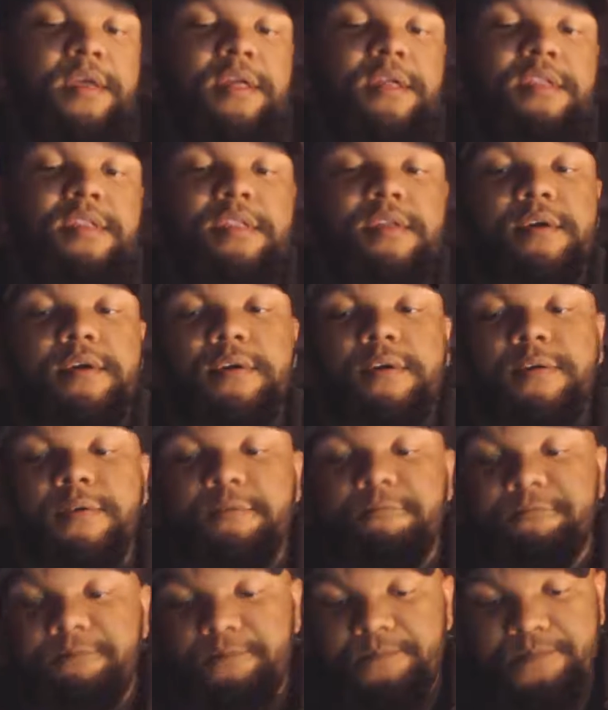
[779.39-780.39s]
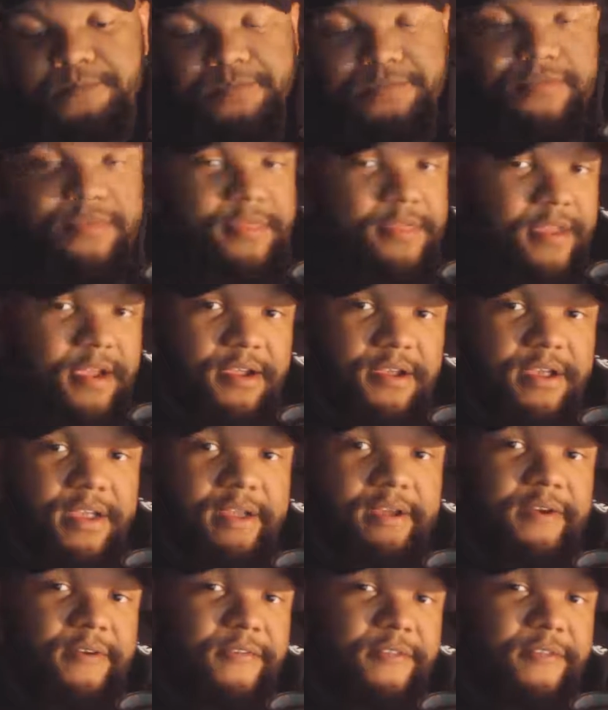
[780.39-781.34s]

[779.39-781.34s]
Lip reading: So there you go.